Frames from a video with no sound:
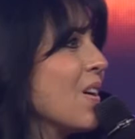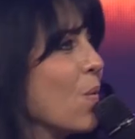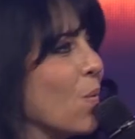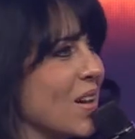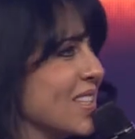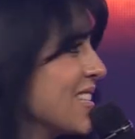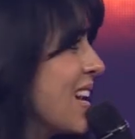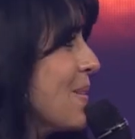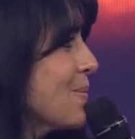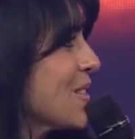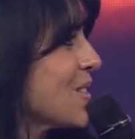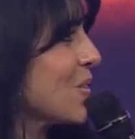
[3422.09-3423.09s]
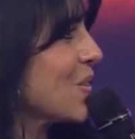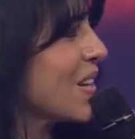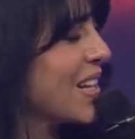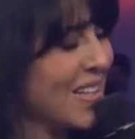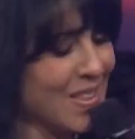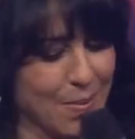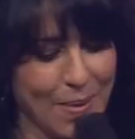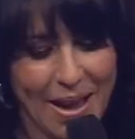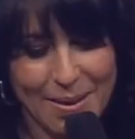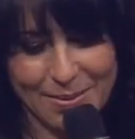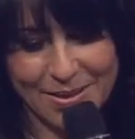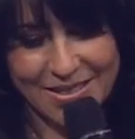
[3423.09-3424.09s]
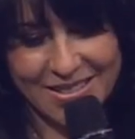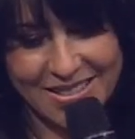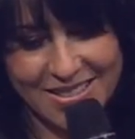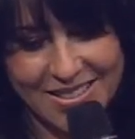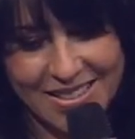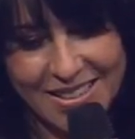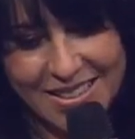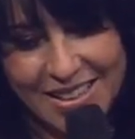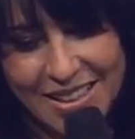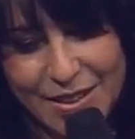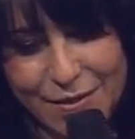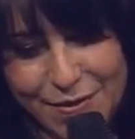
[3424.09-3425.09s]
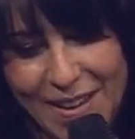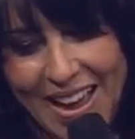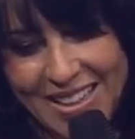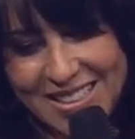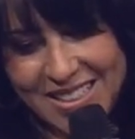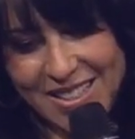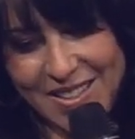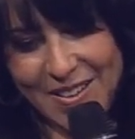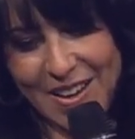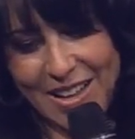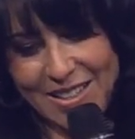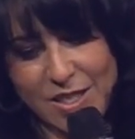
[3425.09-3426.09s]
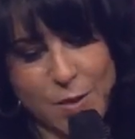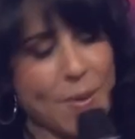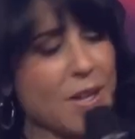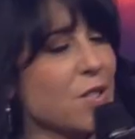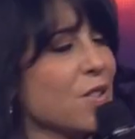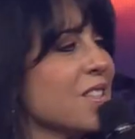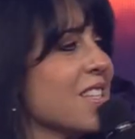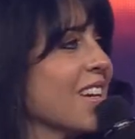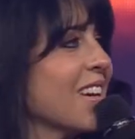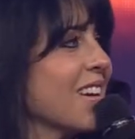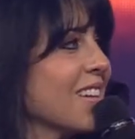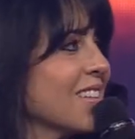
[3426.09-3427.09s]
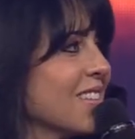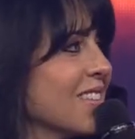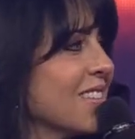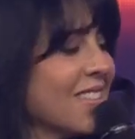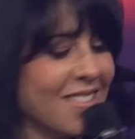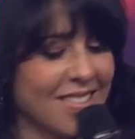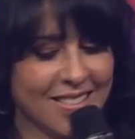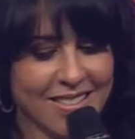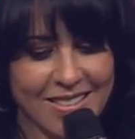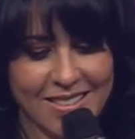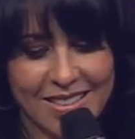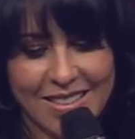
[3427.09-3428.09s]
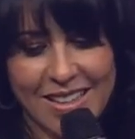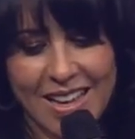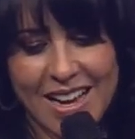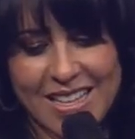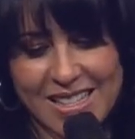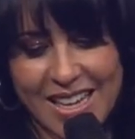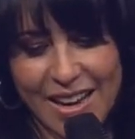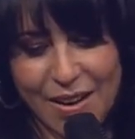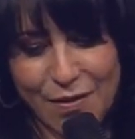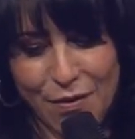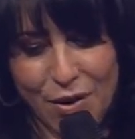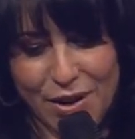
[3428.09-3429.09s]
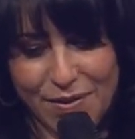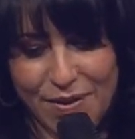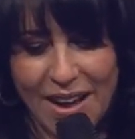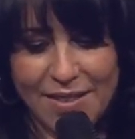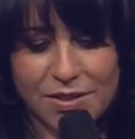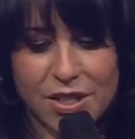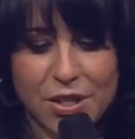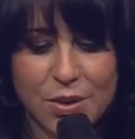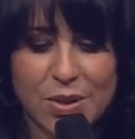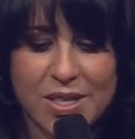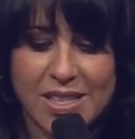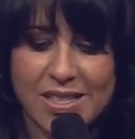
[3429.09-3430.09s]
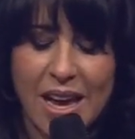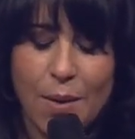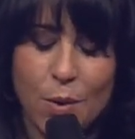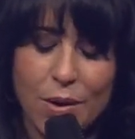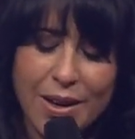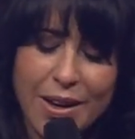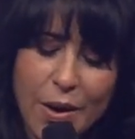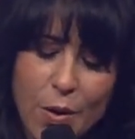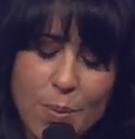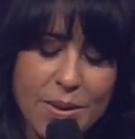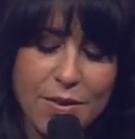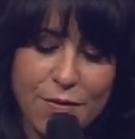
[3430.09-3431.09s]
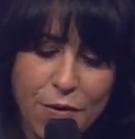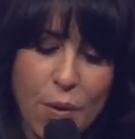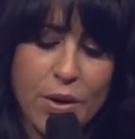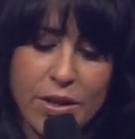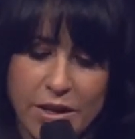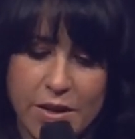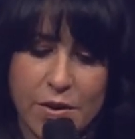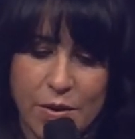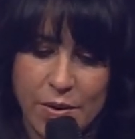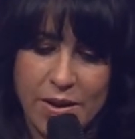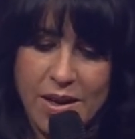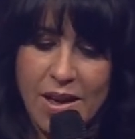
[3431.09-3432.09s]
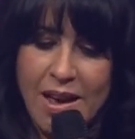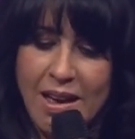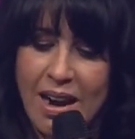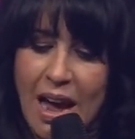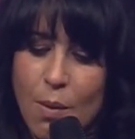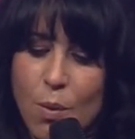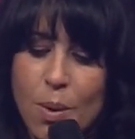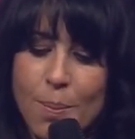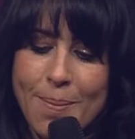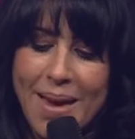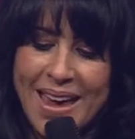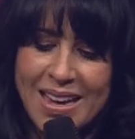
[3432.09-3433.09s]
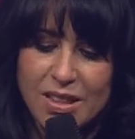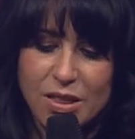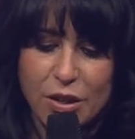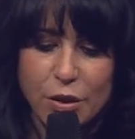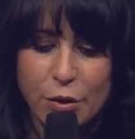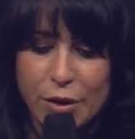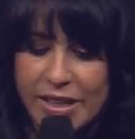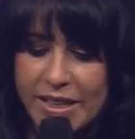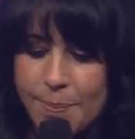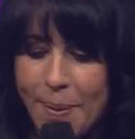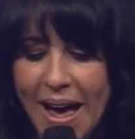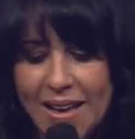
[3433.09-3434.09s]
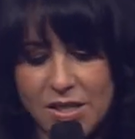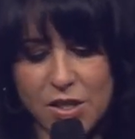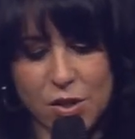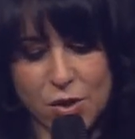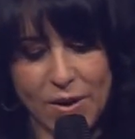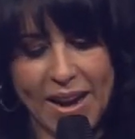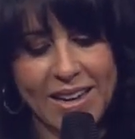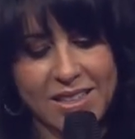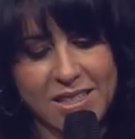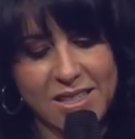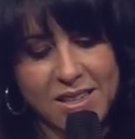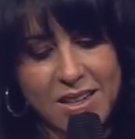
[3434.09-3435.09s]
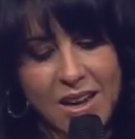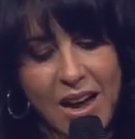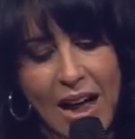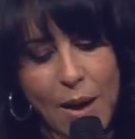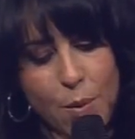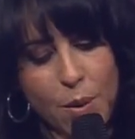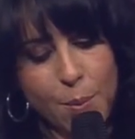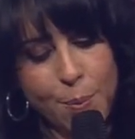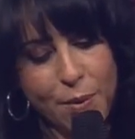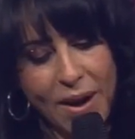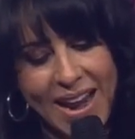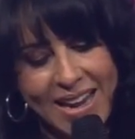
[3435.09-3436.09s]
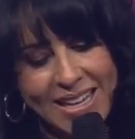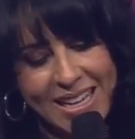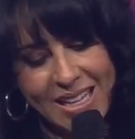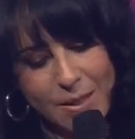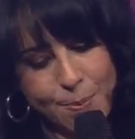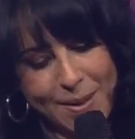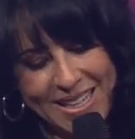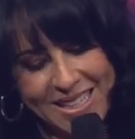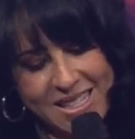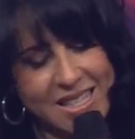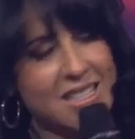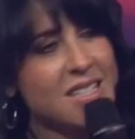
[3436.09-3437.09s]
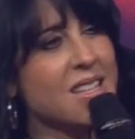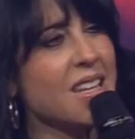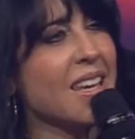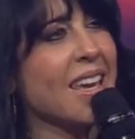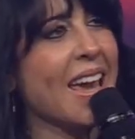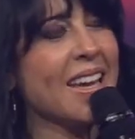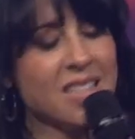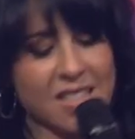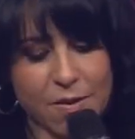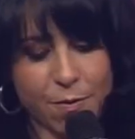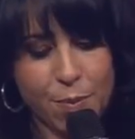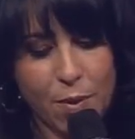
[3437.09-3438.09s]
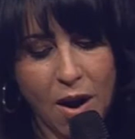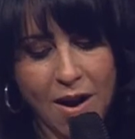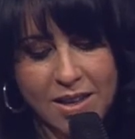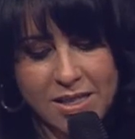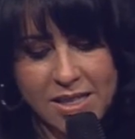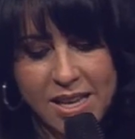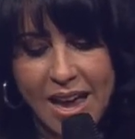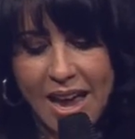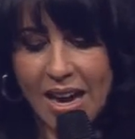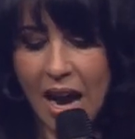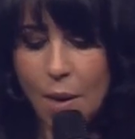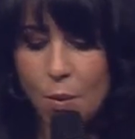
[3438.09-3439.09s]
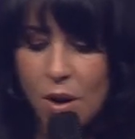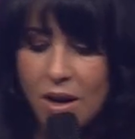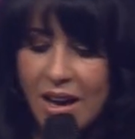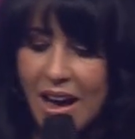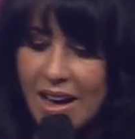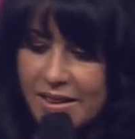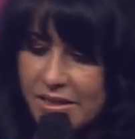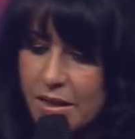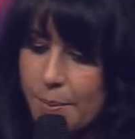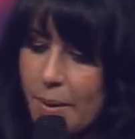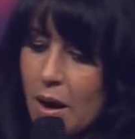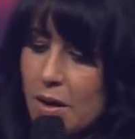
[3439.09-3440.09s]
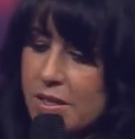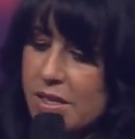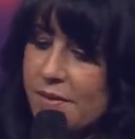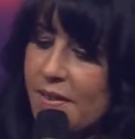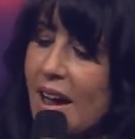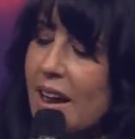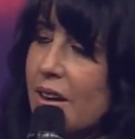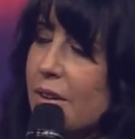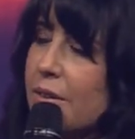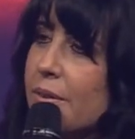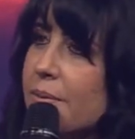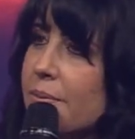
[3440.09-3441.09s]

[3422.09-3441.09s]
a one-time story in the Bible. In fact, it's a God specialty. Isaiah 45:2 says, I will go before you, and I will make the crooked path straight. I will break in pieces the gates of bronze, and I will cut the bars of iron.